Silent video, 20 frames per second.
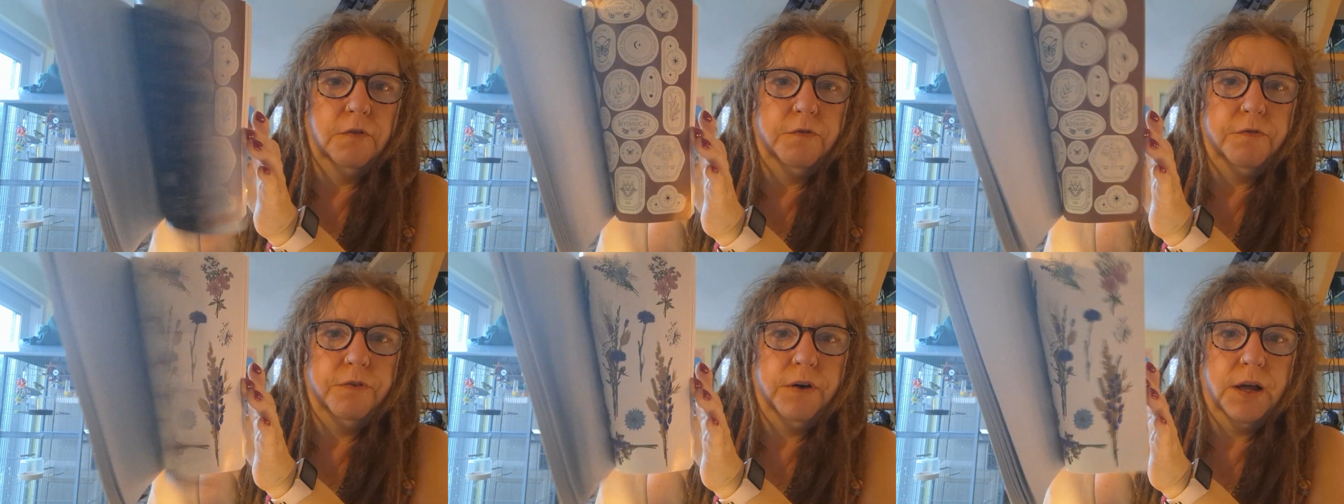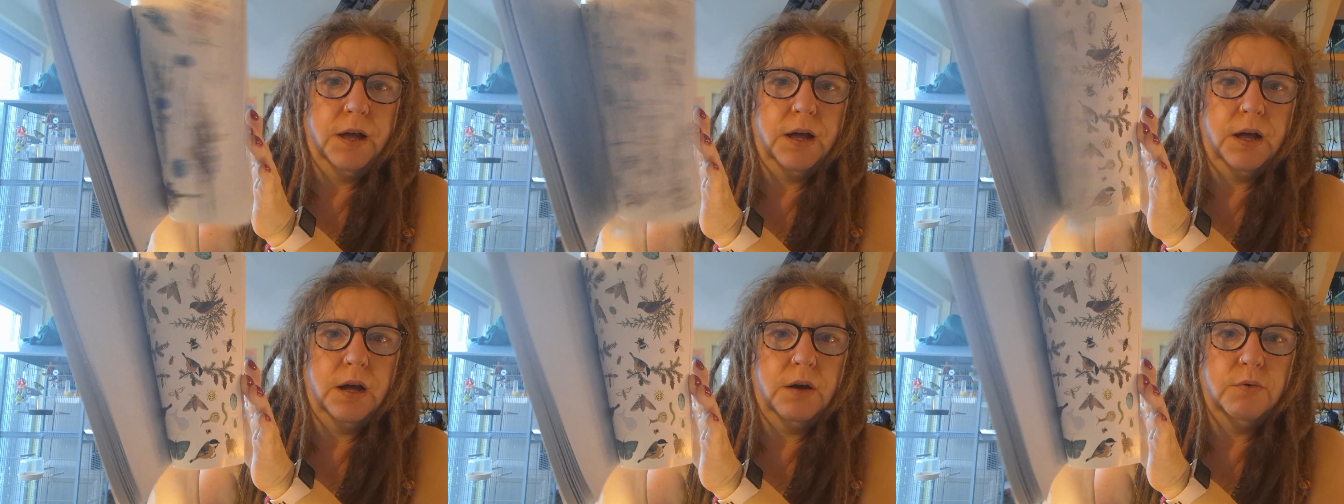
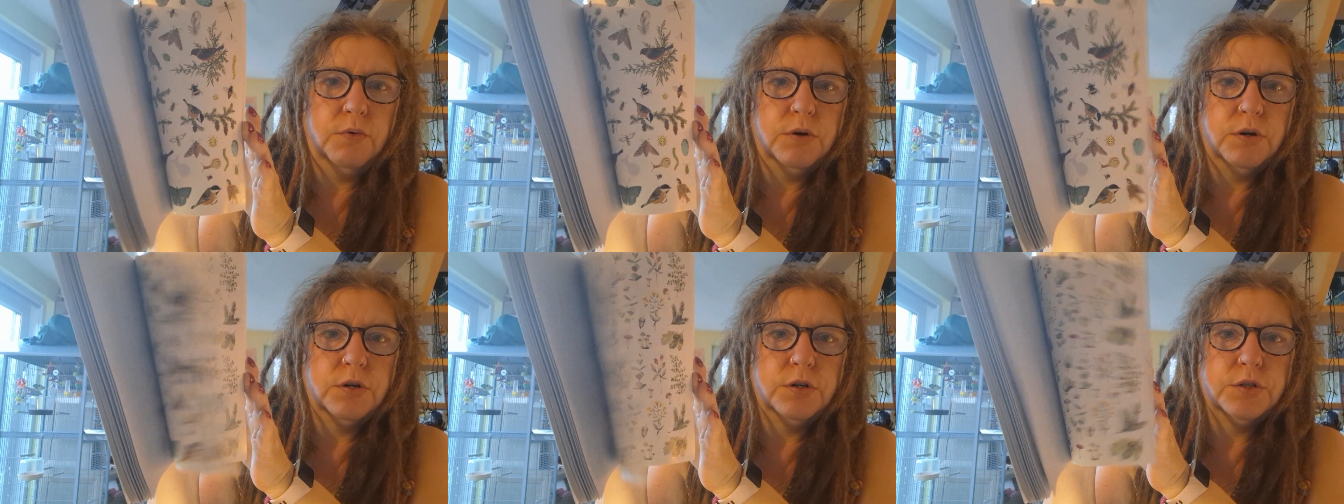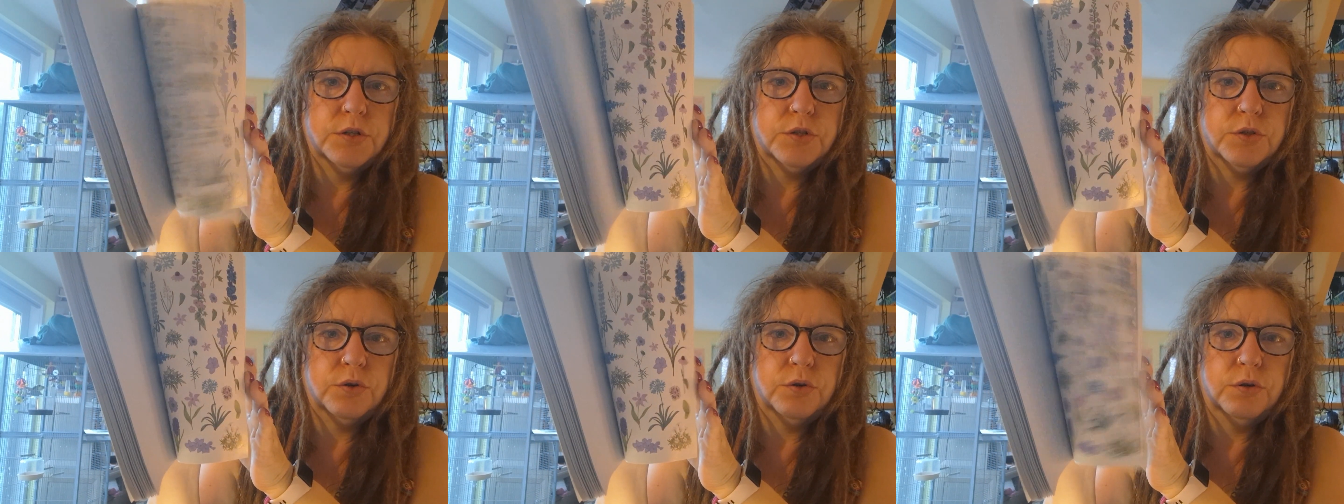
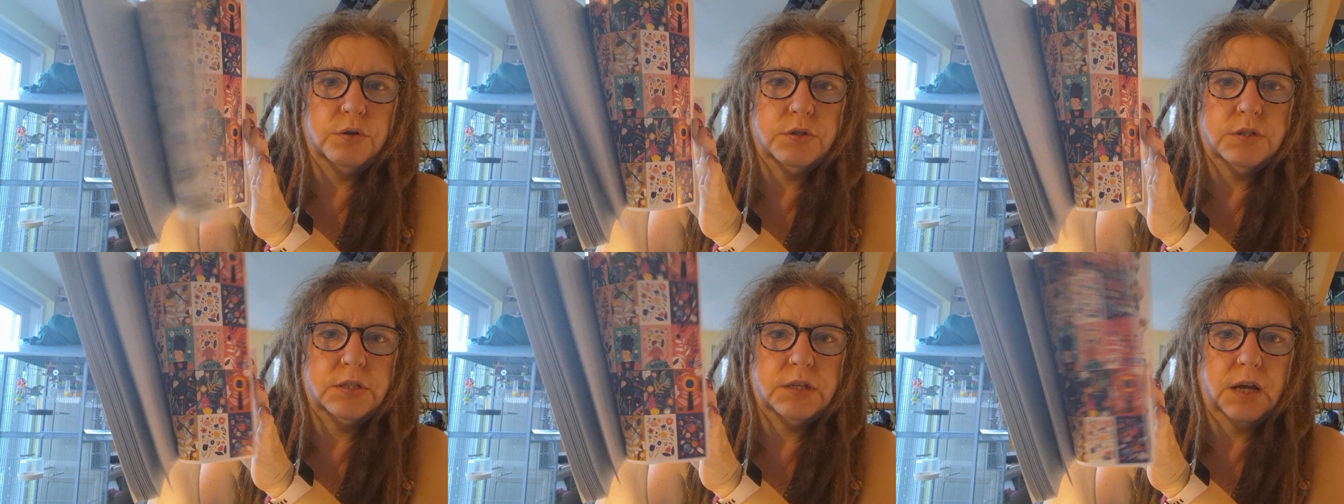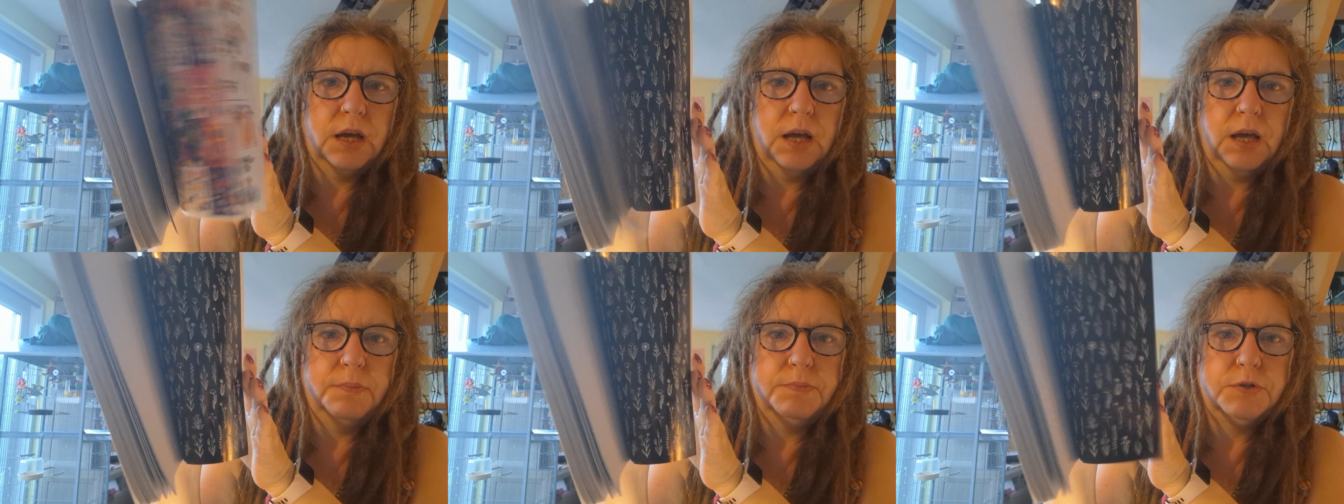all
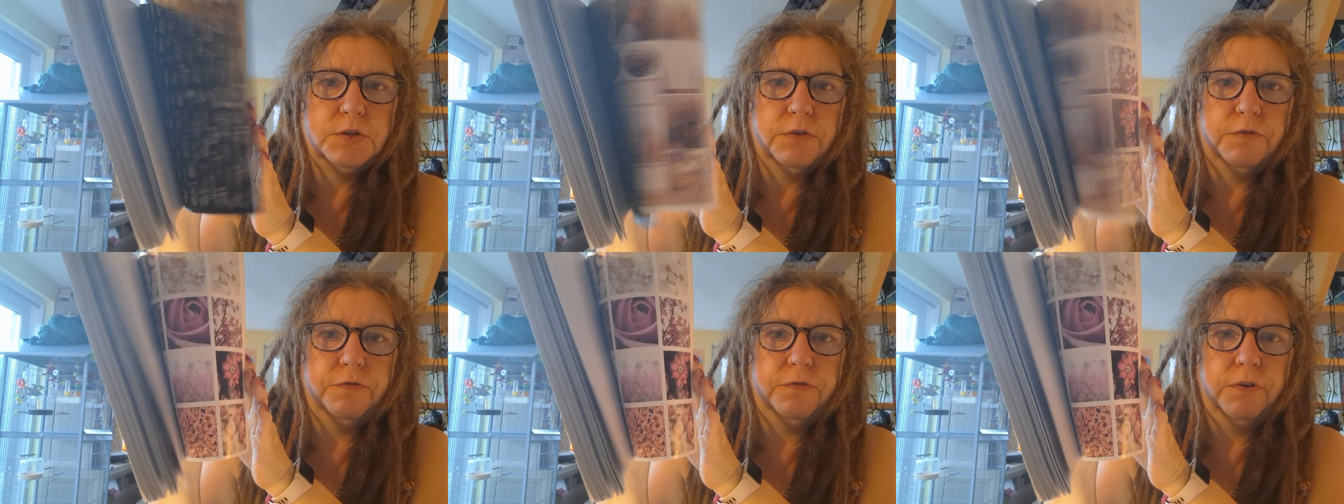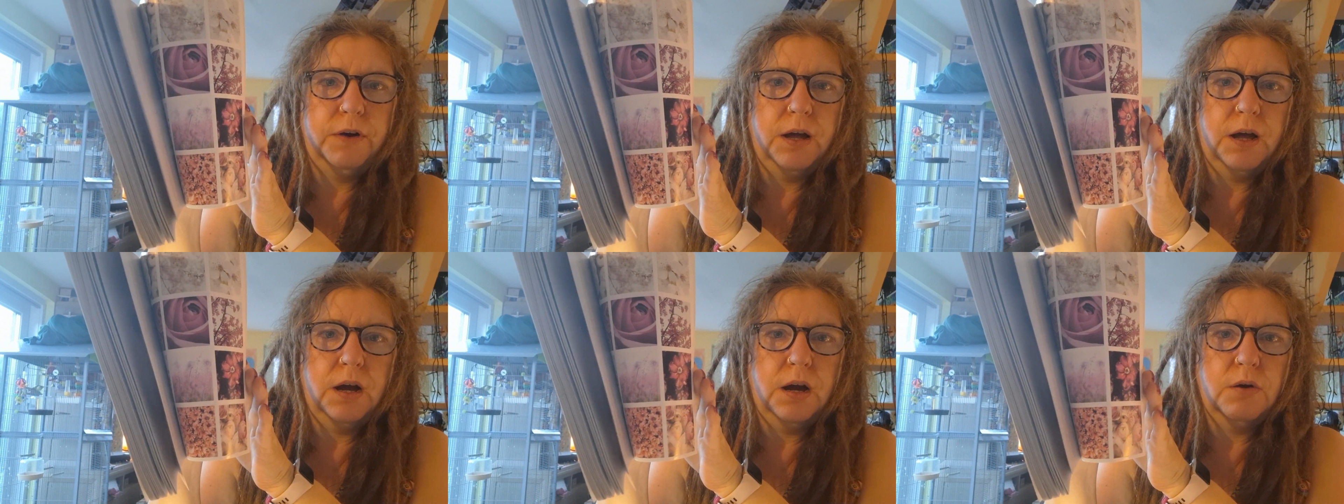types of
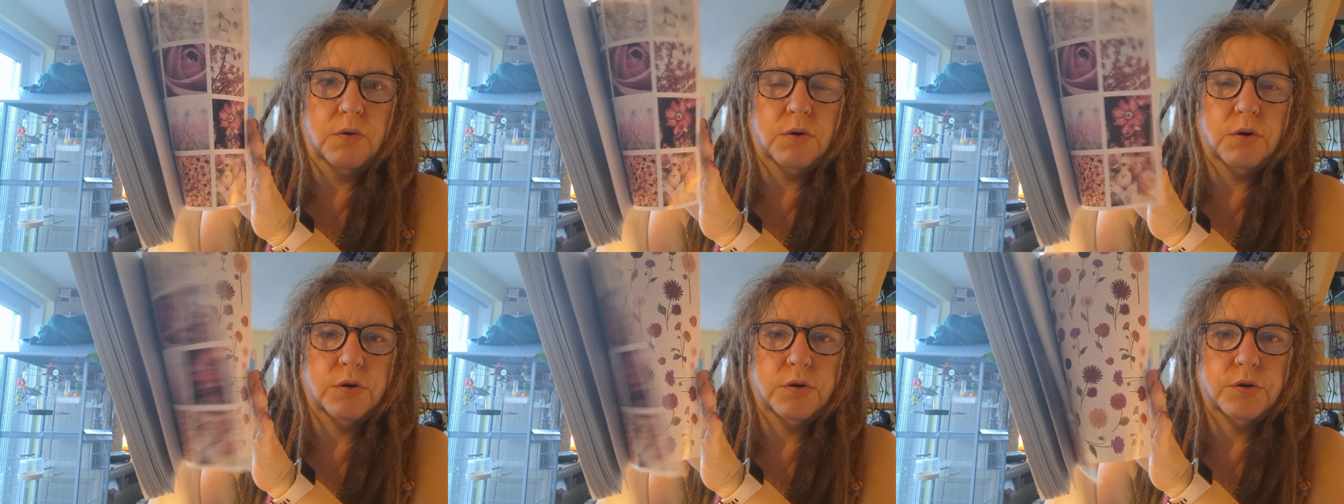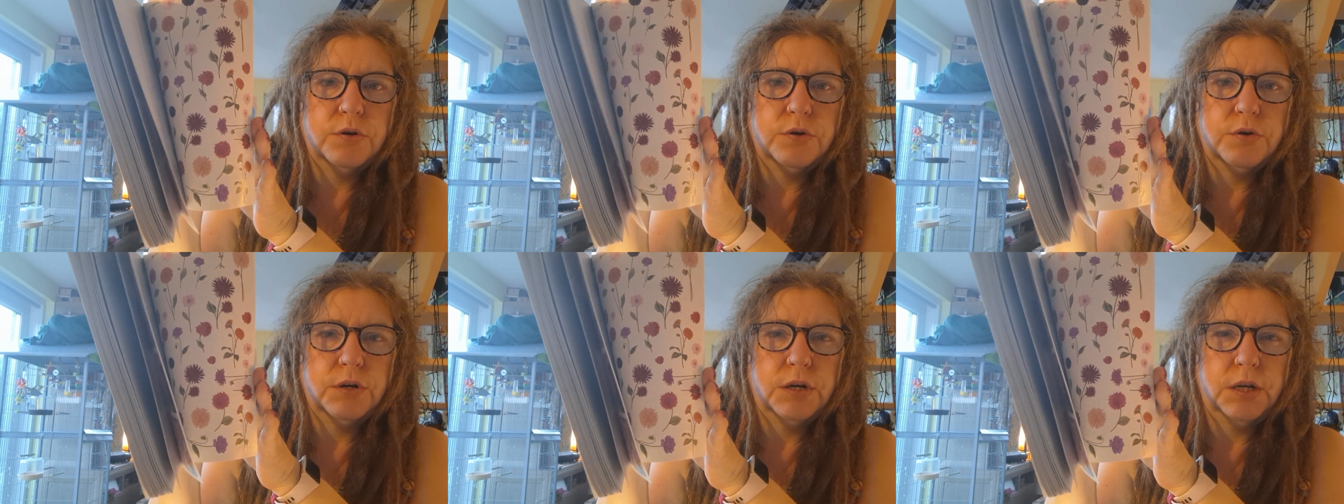
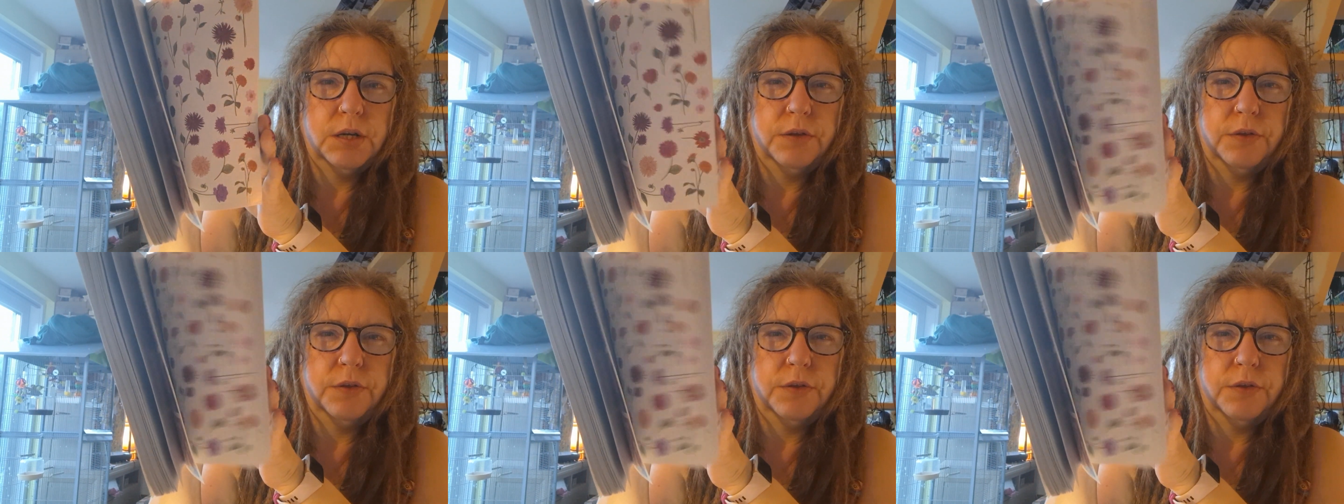flowery